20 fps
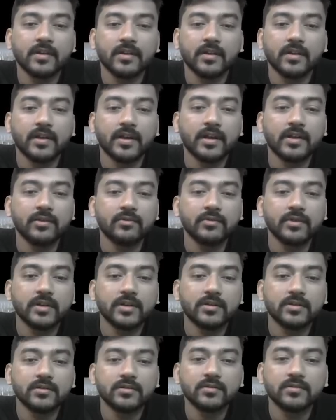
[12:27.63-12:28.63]
and we
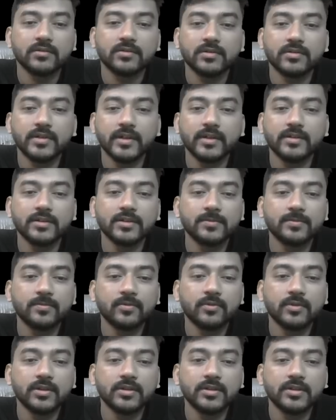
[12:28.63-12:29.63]
can take this
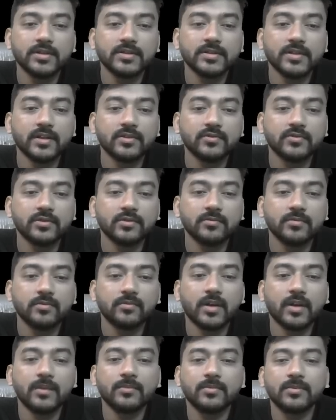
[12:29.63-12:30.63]
4 in this side, so it will be
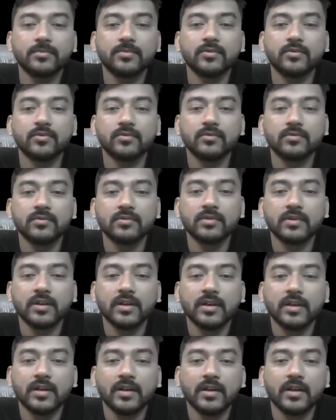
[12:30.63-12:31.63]
1 upon 4,
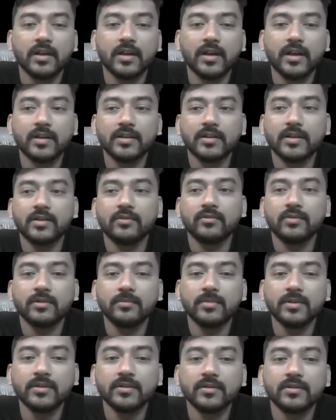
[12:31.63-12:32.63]
and that will
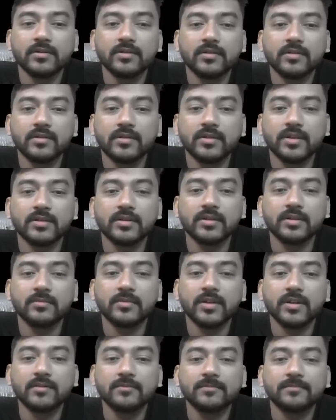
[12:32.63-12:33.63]
be nothing
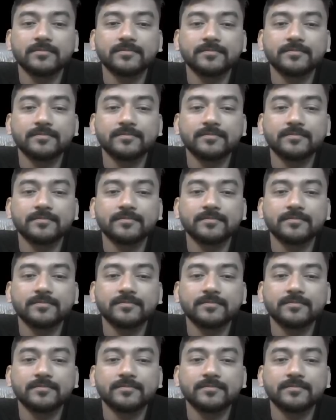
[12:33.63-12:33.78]
but